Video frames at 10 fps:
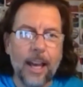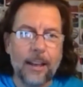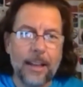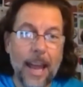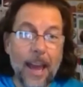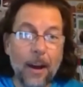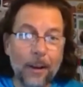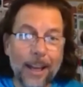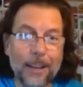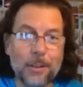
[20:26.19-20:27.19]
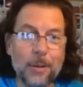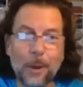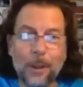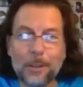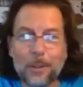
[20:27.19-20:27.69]
And now, like, if she
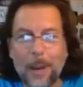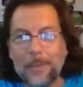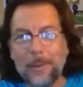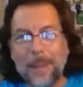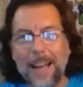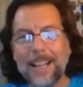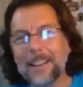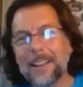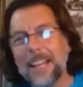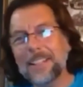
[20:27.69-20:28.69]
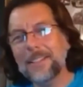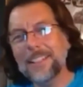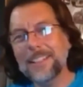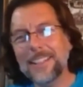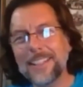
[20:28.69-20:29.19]
wanders away from that a little later
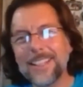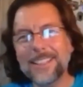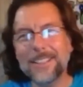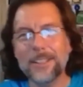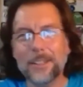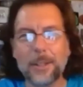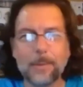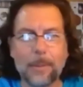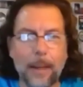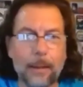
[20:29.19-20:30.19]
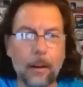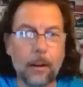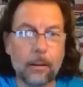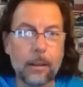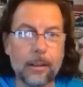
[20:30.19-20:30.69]
into the script, I'm like, no,
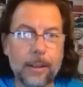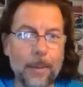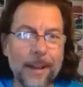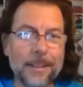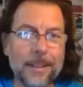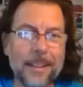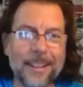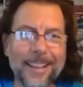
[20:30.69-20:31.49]
go back to the